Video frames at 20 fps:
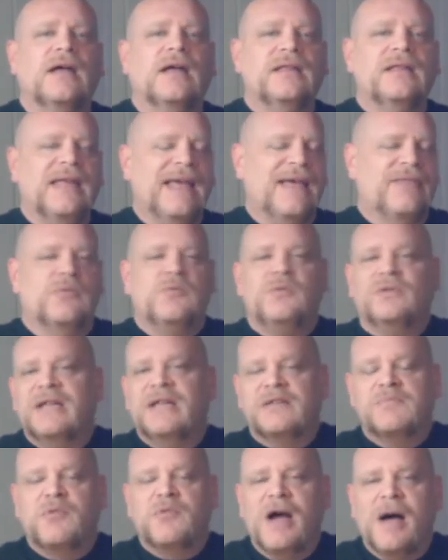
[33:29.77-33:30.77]
Yeah, the world
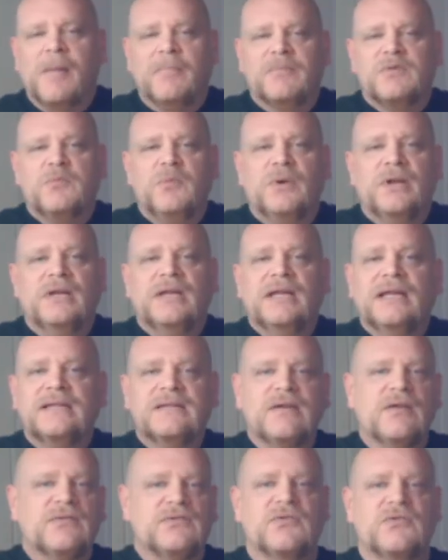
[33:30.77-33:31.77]
has problems, but
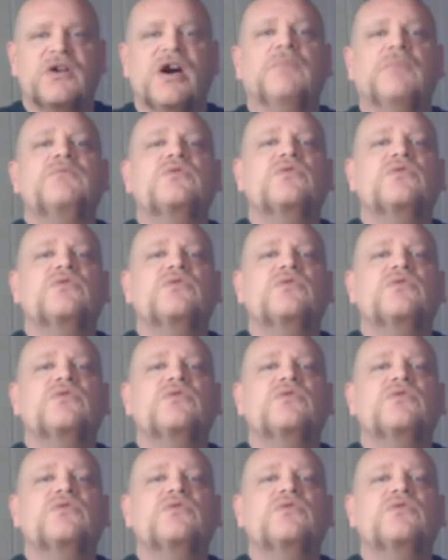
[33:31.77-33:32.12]
it's also come